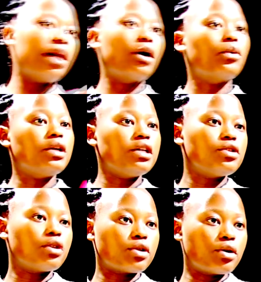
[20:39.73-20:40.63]
Now we
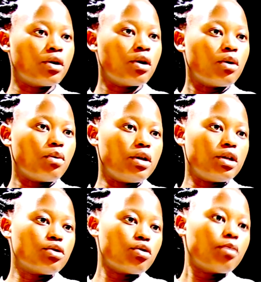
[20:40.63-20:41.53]
need
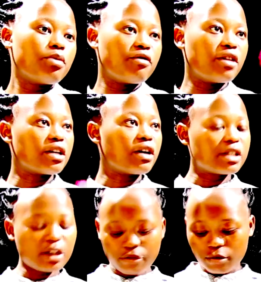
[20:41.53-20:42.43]
to prevent
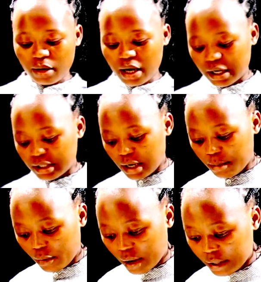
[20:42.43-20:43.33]
ourselves from cuts.
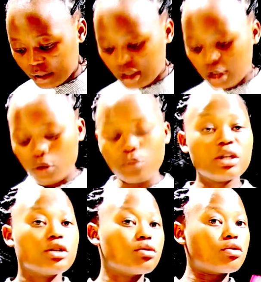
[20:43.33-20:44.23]
Number one, we
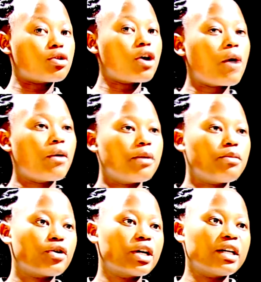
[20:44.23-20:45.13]
need to throw away
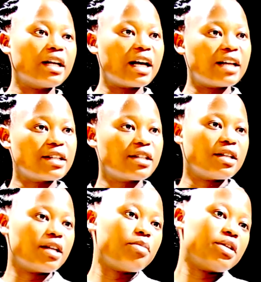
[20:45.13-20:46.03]
broken glasses
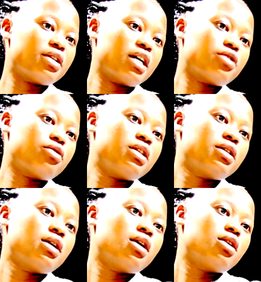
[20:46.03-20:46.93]
in the pit latrine.